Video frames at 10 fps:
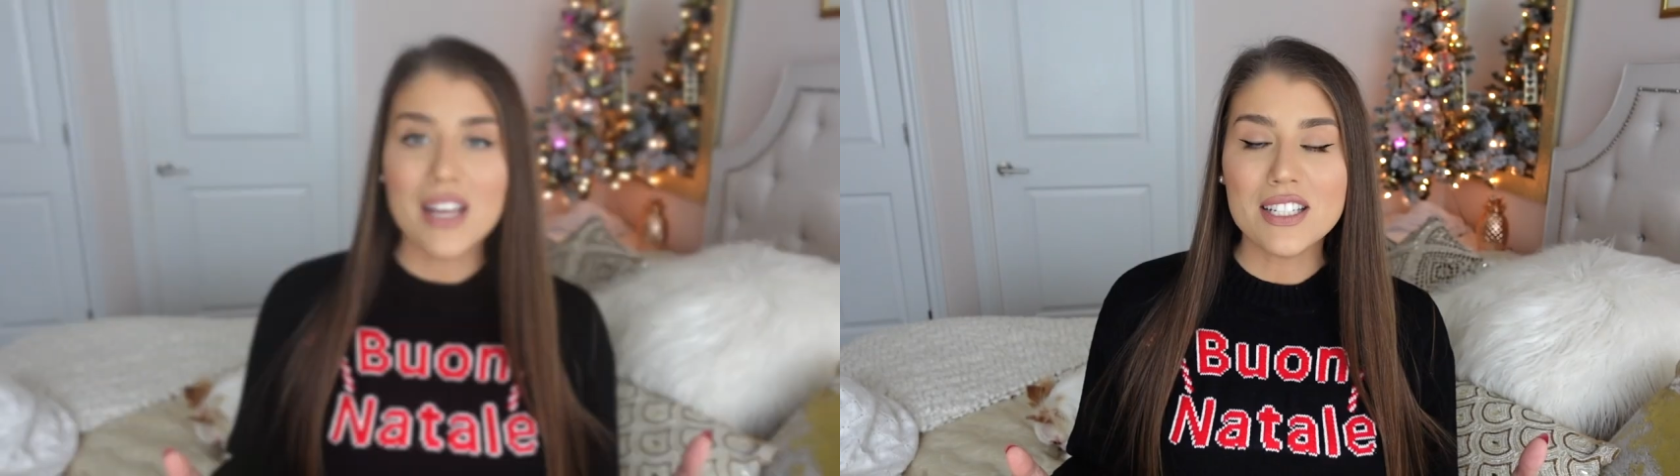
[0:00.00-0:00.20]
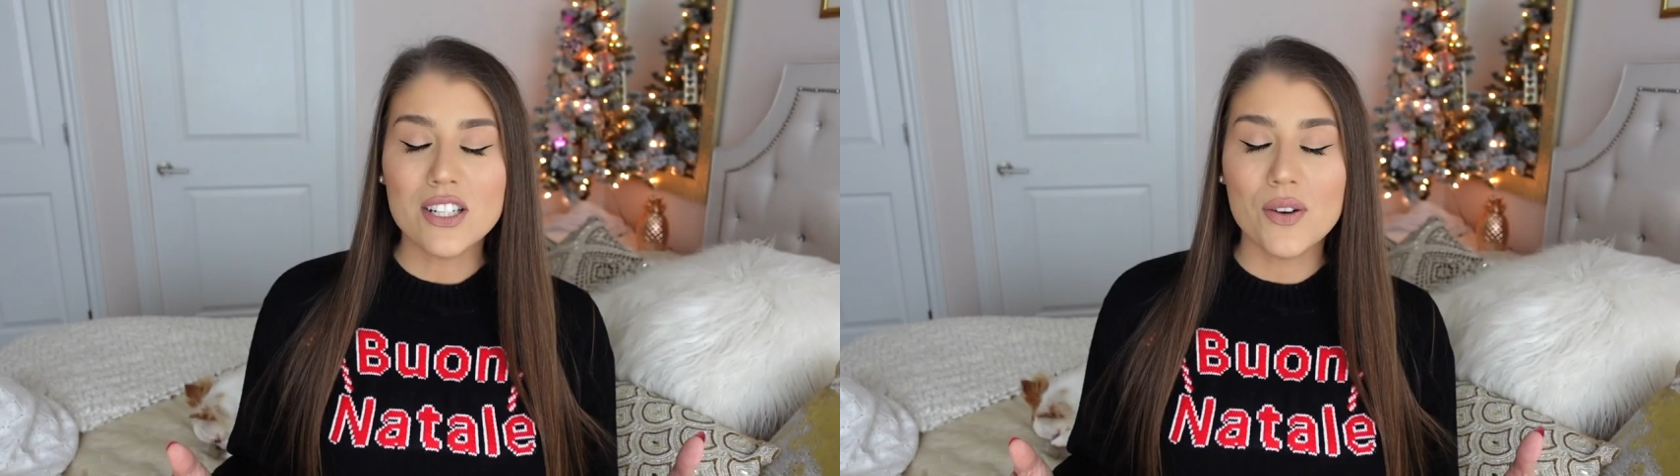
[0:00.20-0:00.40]

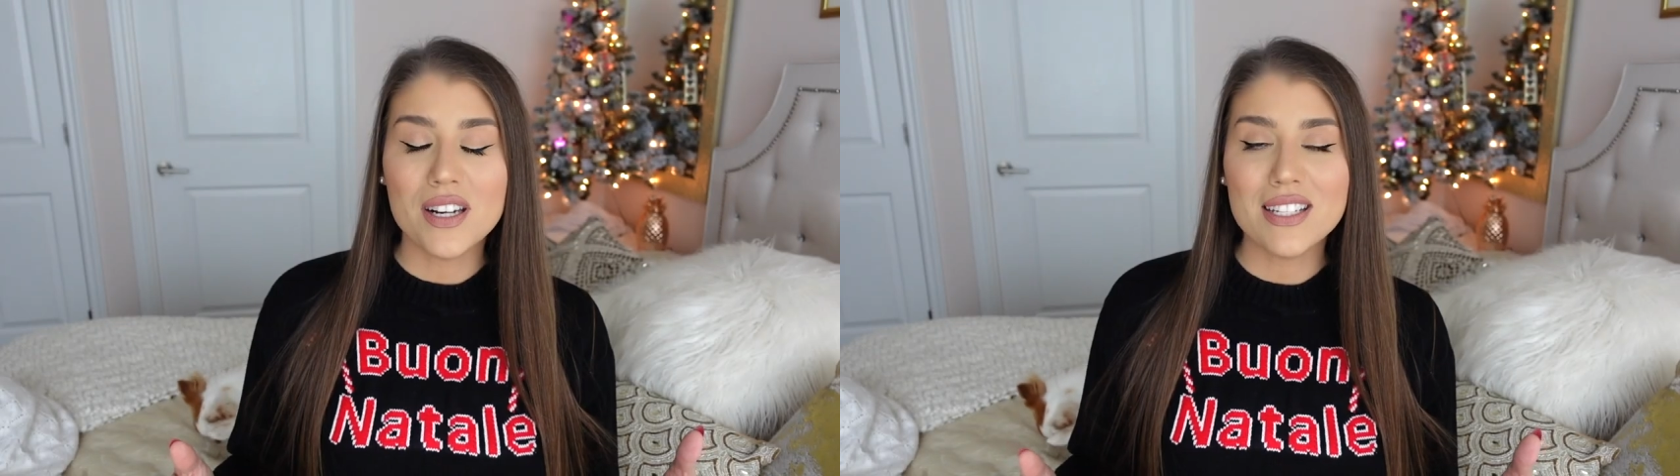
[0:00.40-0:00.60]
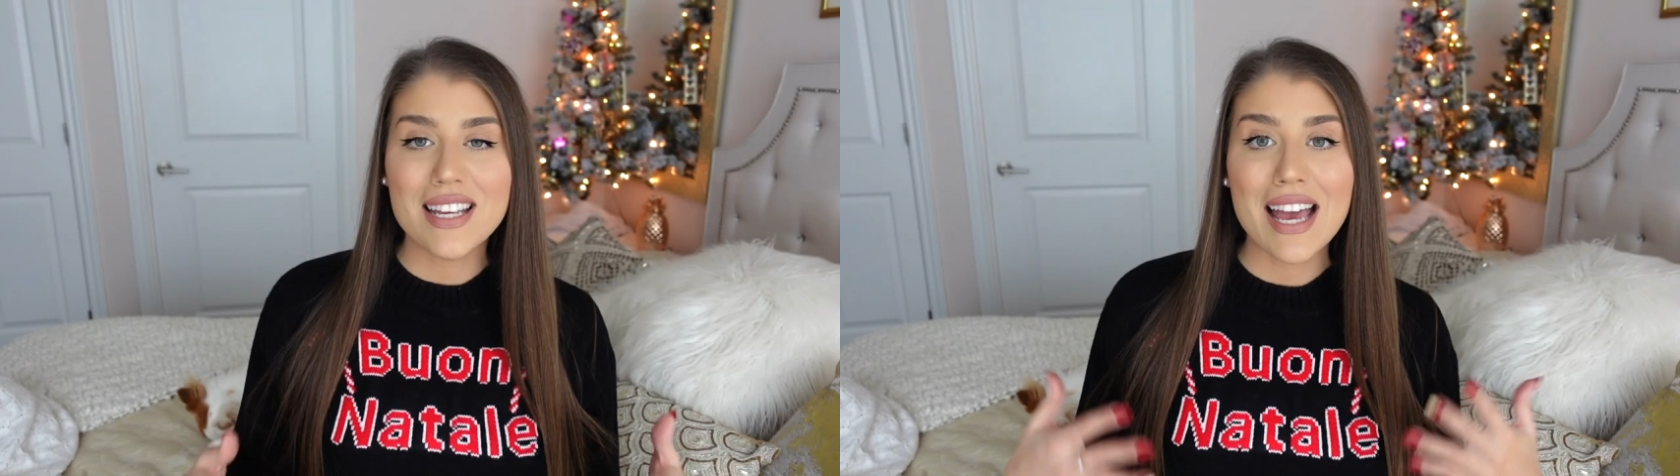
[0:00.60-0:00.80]
like to know
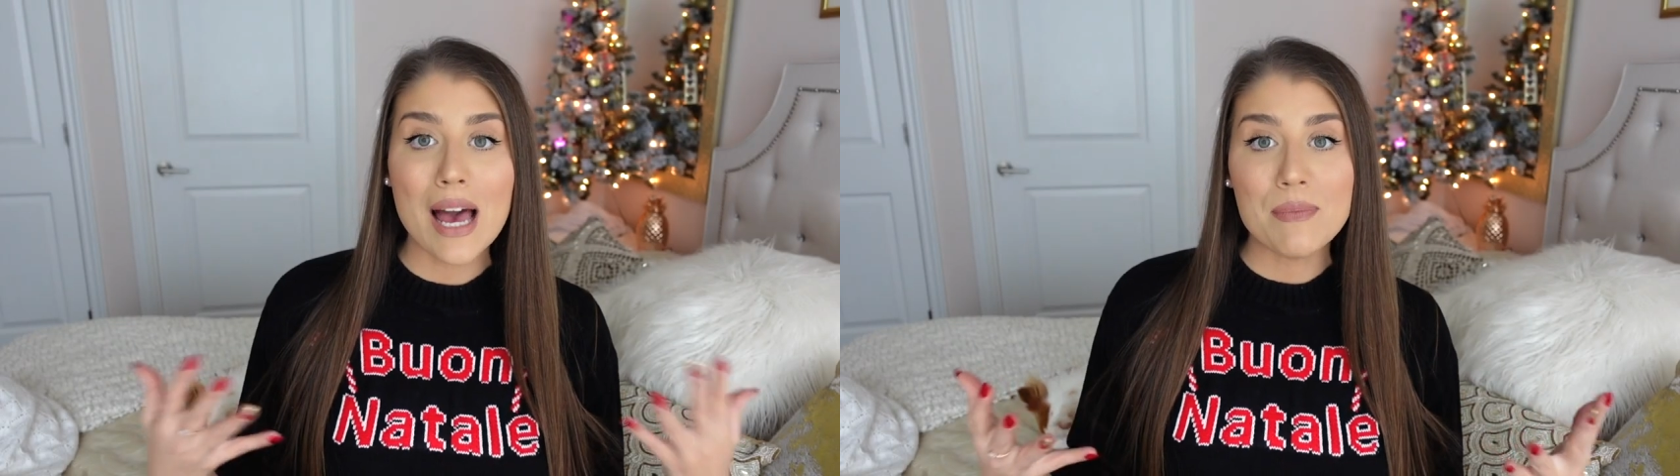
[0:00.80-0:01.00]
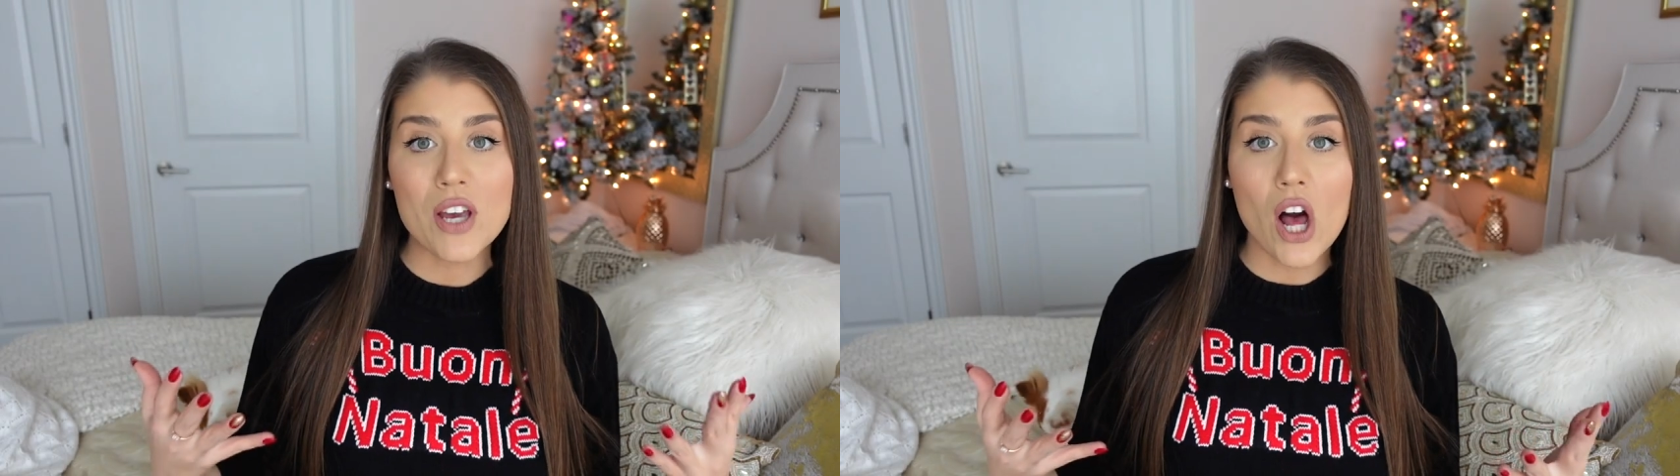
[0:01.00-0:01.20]
how to say
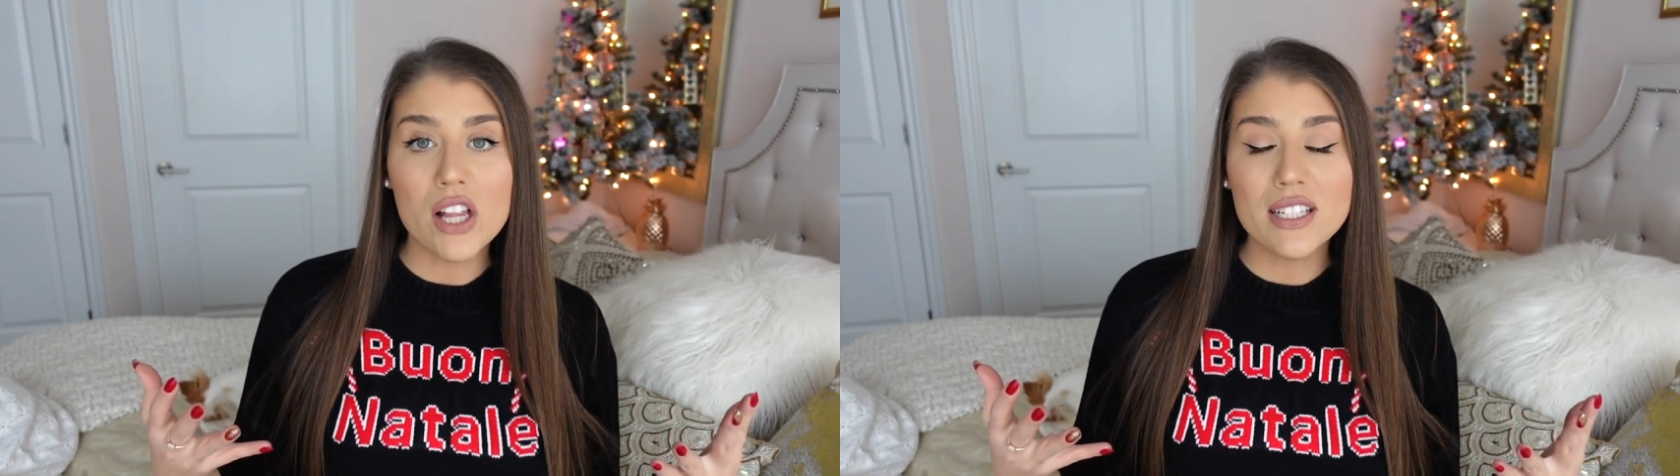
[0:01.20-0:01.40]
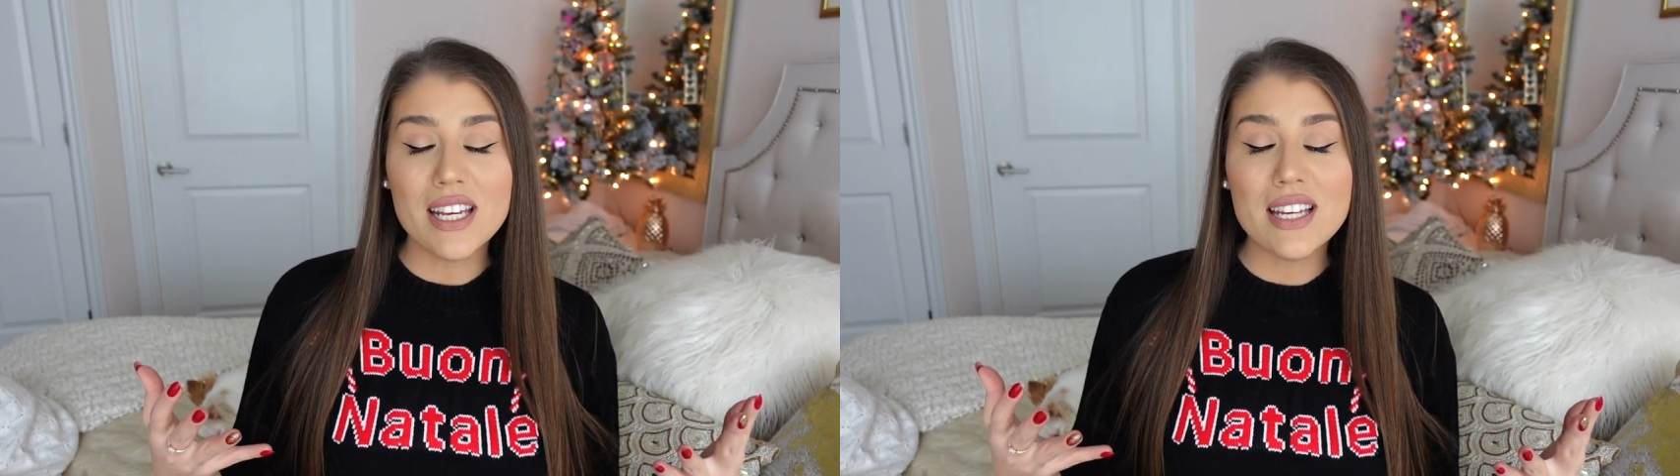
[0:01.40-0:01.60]
happy
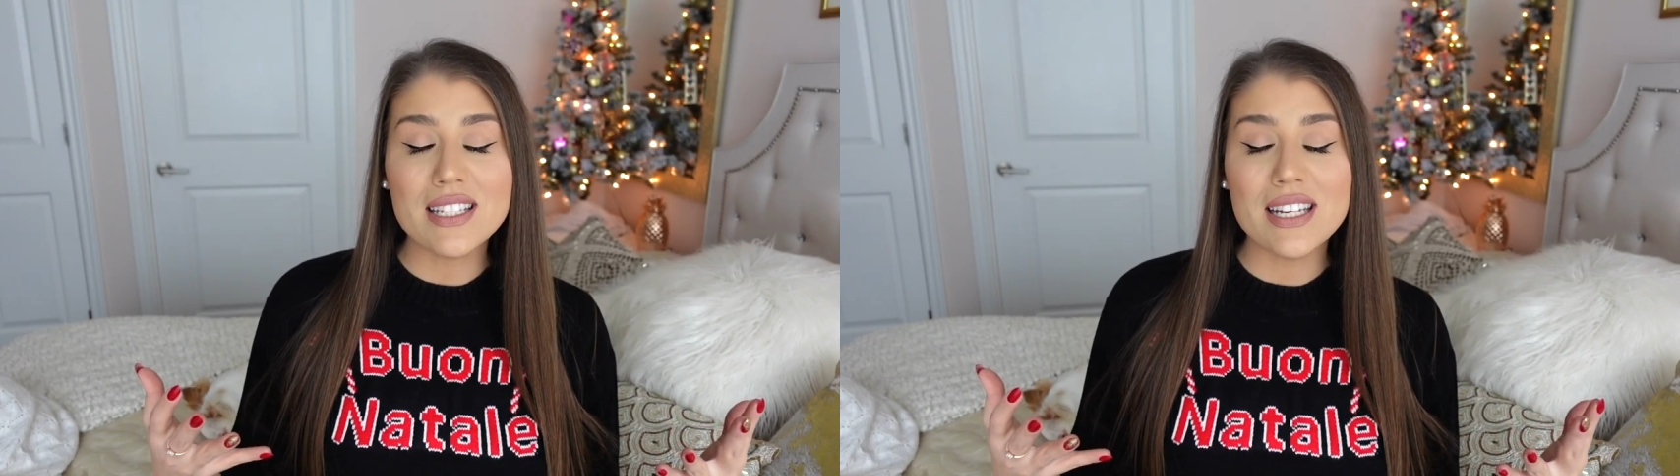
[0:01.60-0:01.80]
holidays,